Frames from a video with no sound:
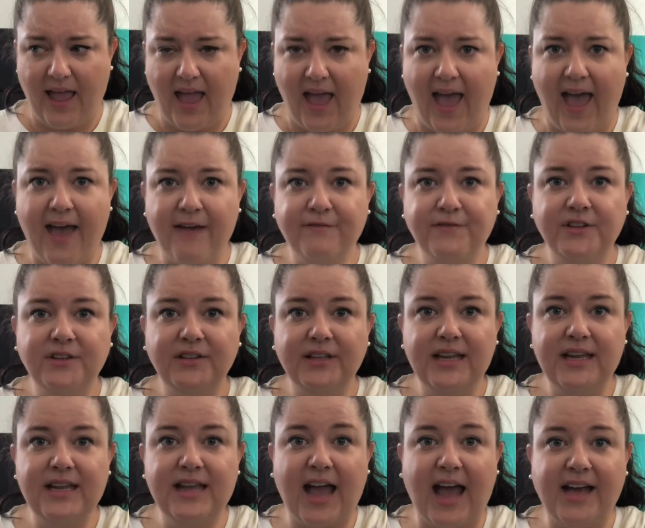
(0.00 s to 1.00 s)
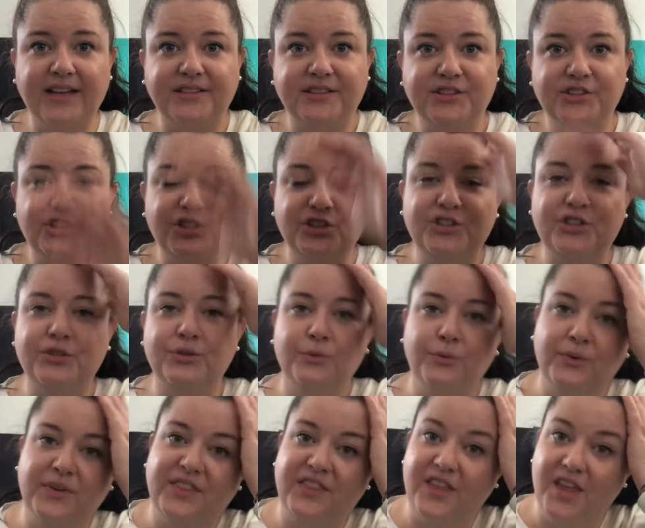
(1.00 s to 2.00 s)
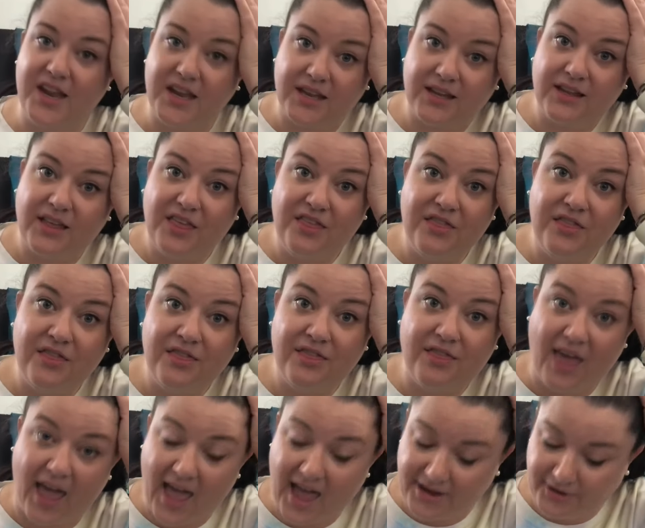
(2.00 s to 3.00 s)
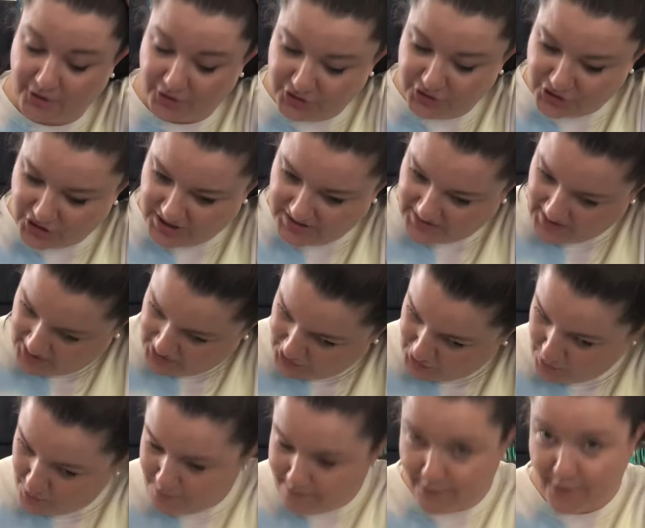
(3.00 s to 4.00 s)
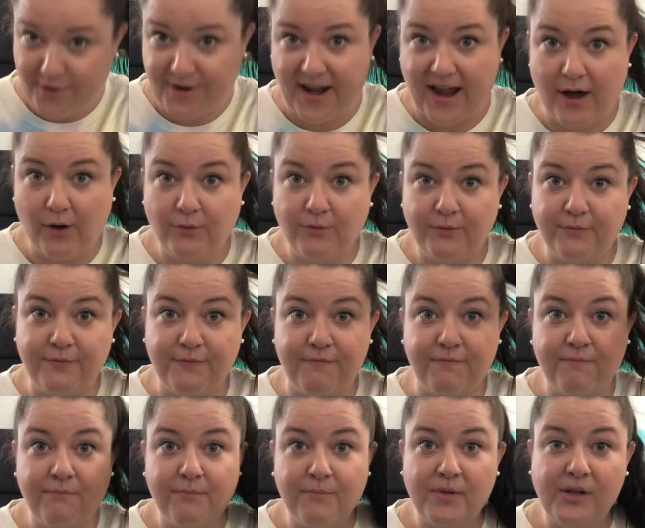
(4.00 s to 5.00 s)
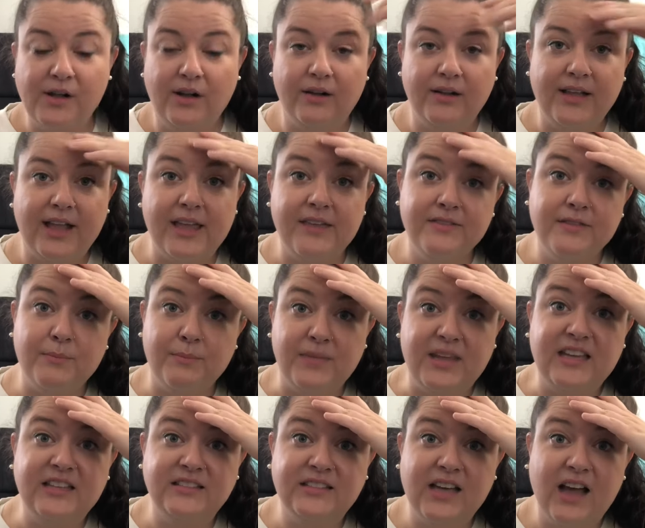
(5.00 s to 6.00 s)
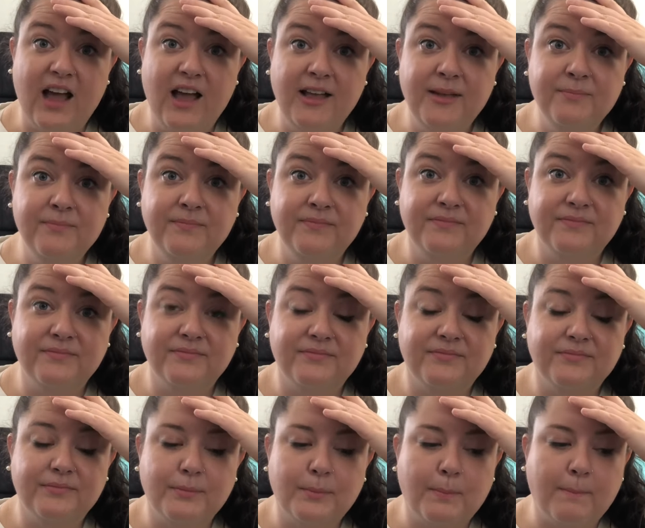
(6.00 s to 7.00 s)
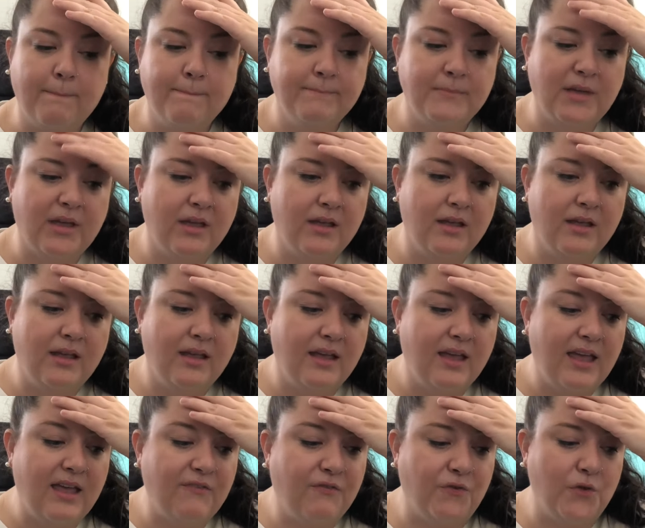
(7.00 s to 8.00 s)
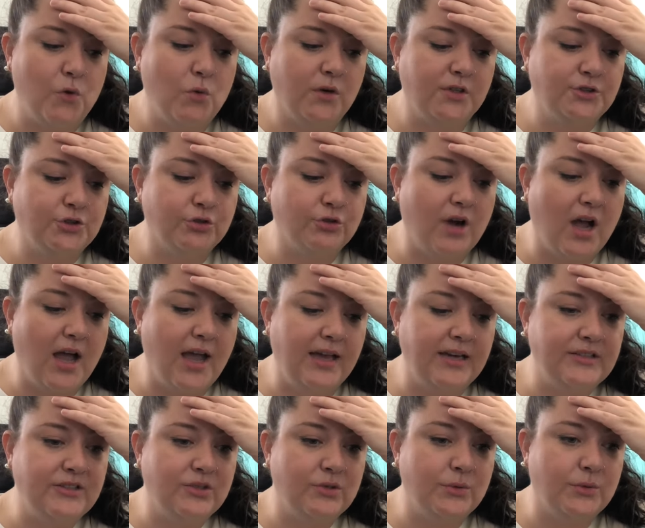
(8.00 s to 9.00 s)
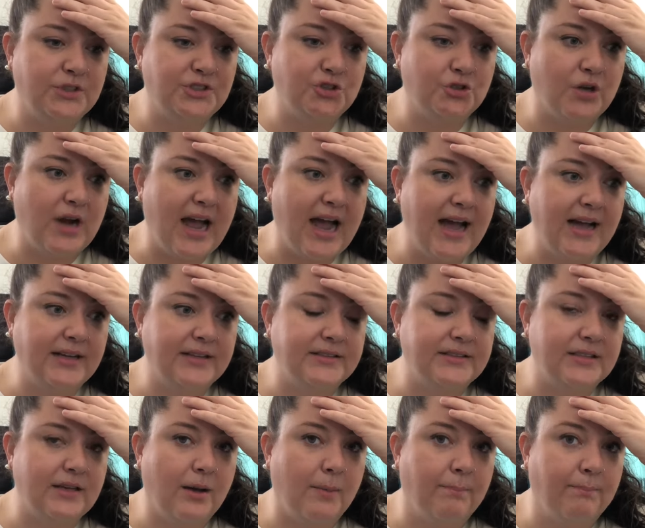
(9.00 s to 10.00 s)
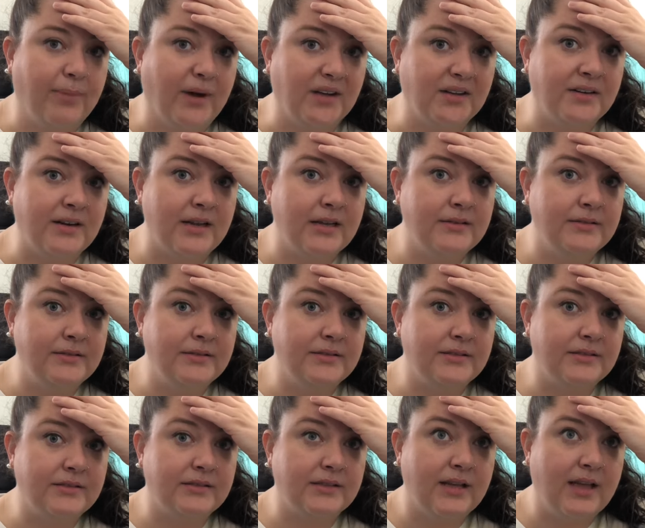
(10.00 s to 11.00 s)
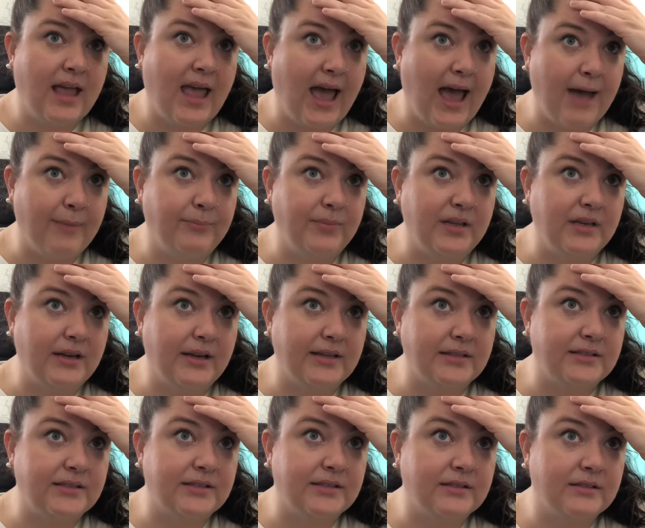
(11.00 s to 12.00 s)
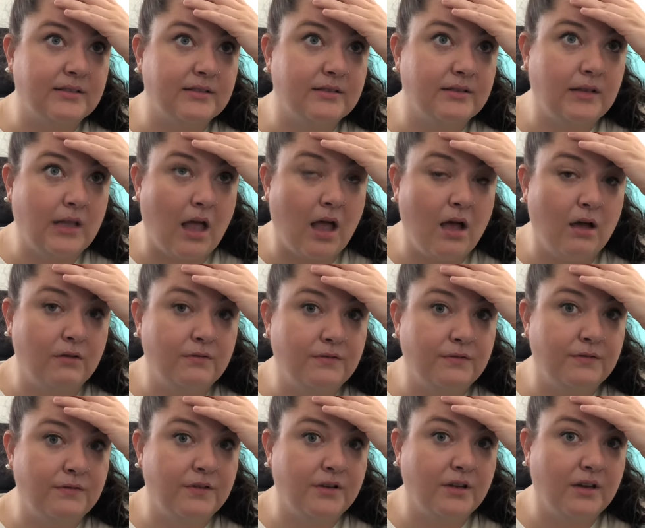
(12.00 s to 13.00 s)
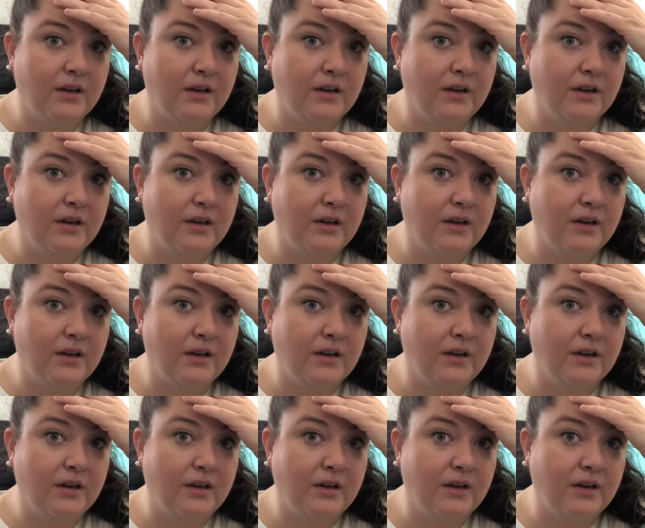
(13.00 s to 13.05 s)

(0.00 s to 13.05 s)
heavily has to do with like the energy that you put out in the meantime. If you are trying to attract abundance, happiness, love,